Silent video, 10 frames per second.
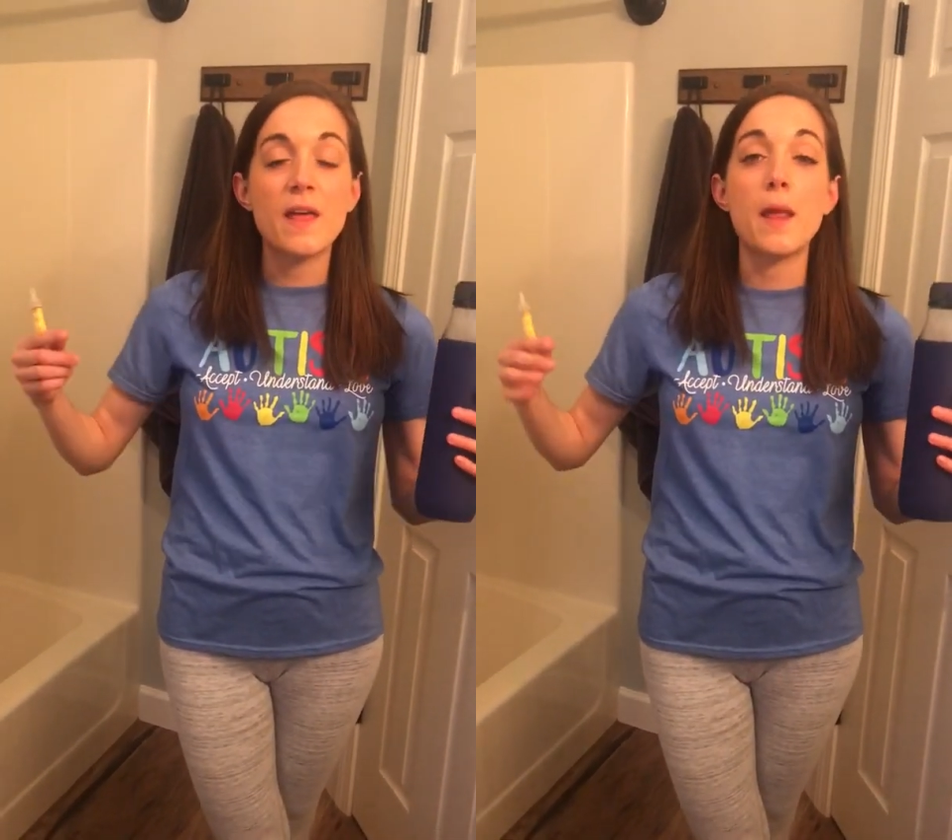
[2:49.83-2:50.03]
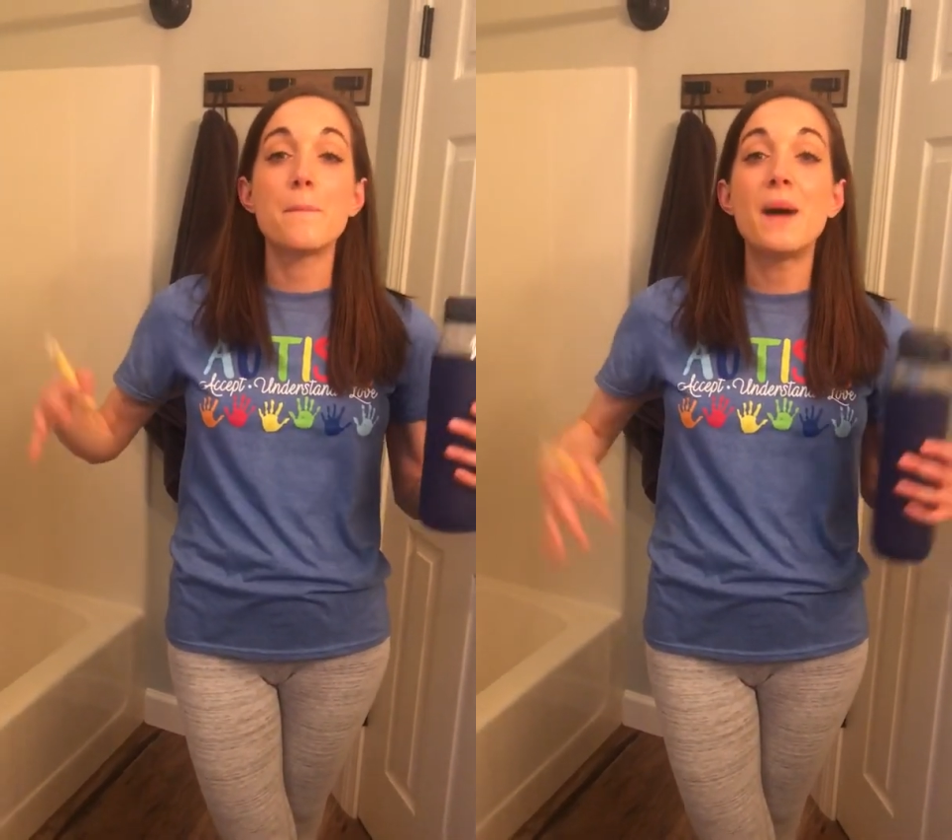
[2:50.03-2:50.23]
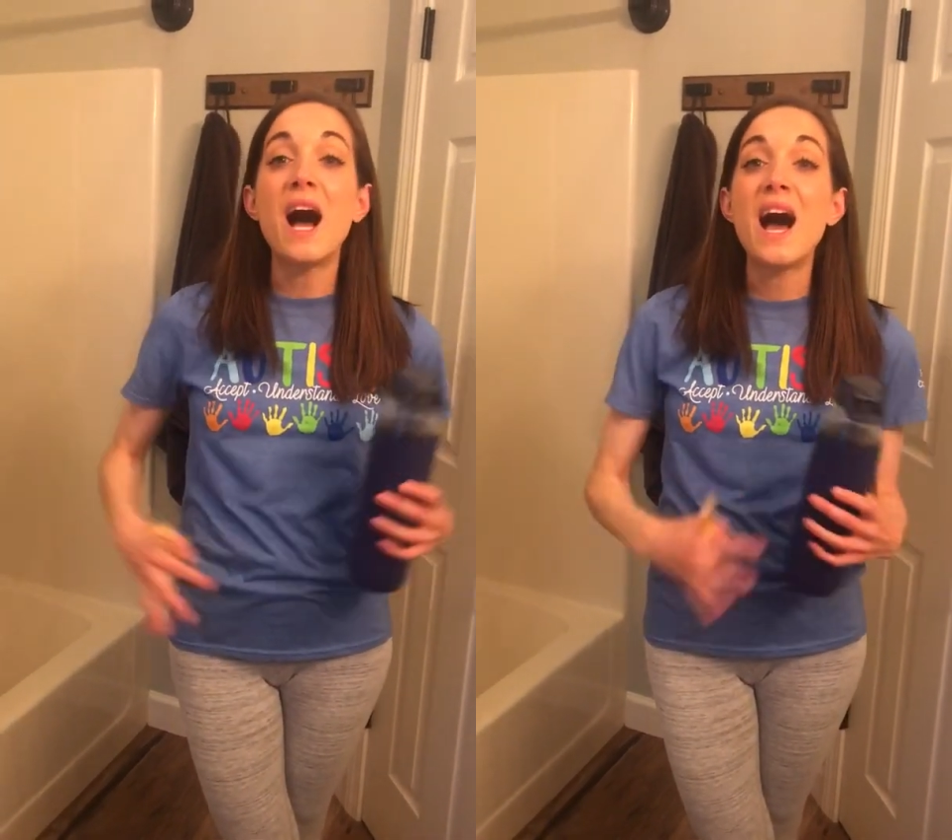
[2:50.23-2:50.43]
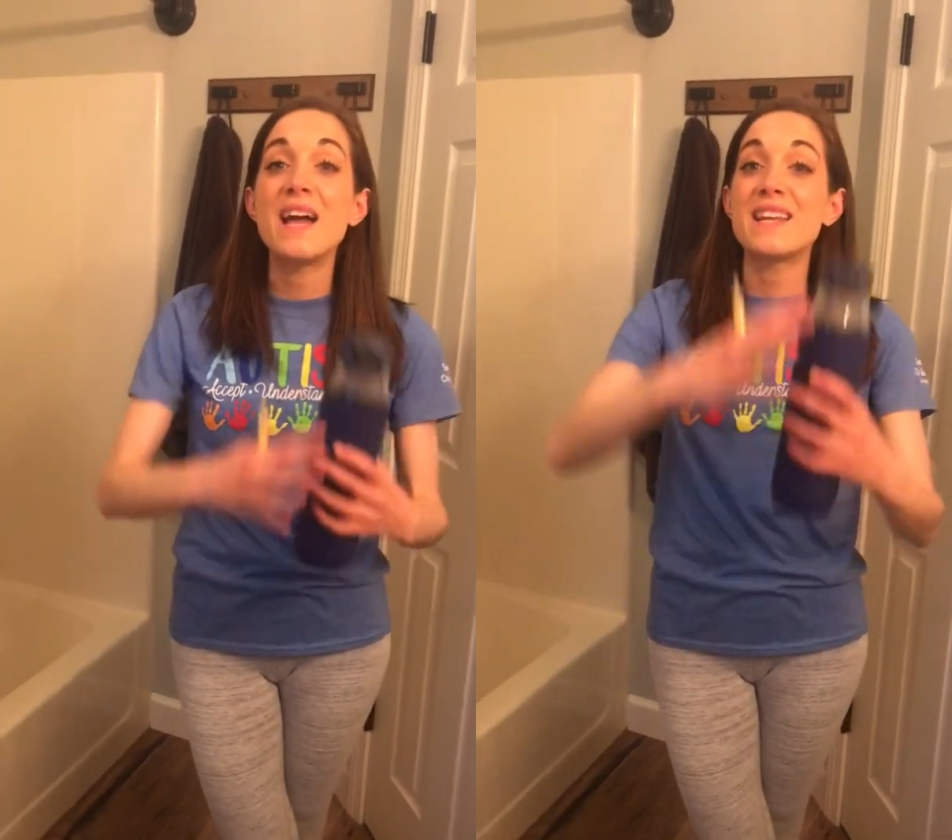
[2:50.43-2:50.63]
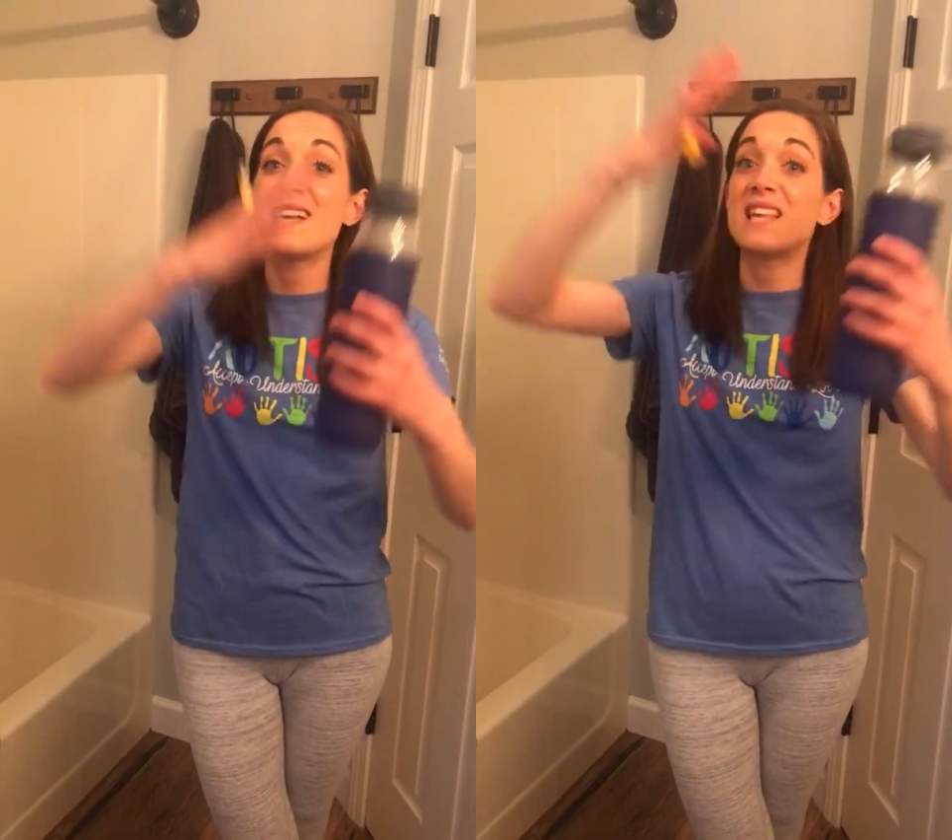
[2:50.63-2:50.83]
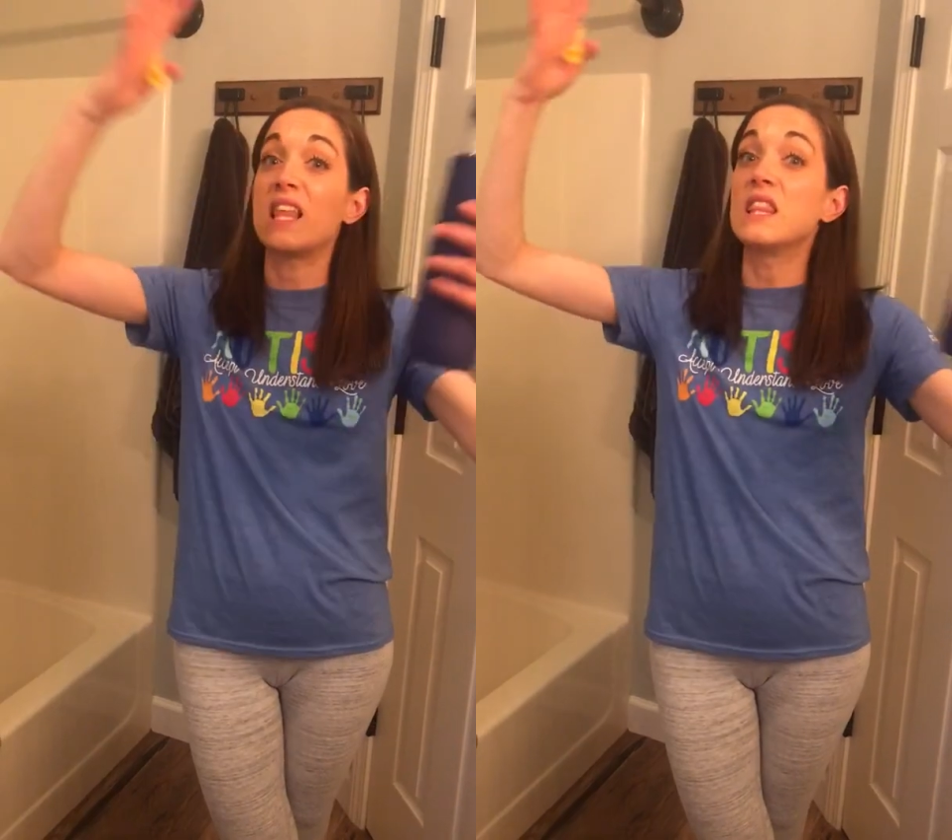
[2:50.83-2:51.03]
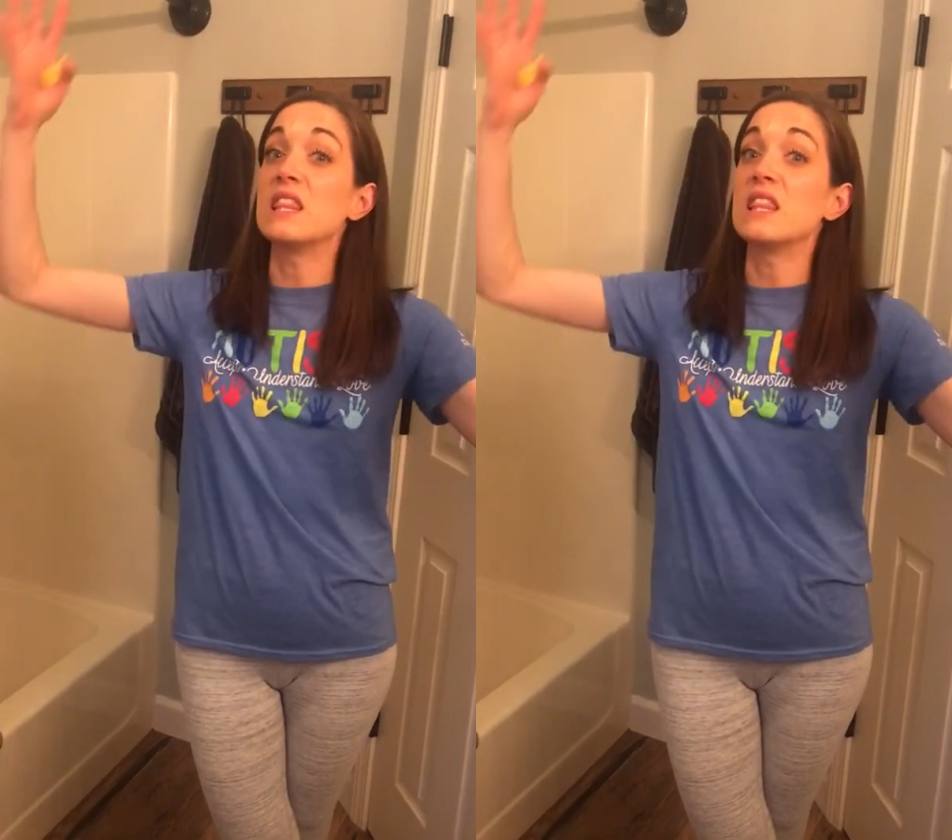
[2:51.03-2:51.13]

that a pond has a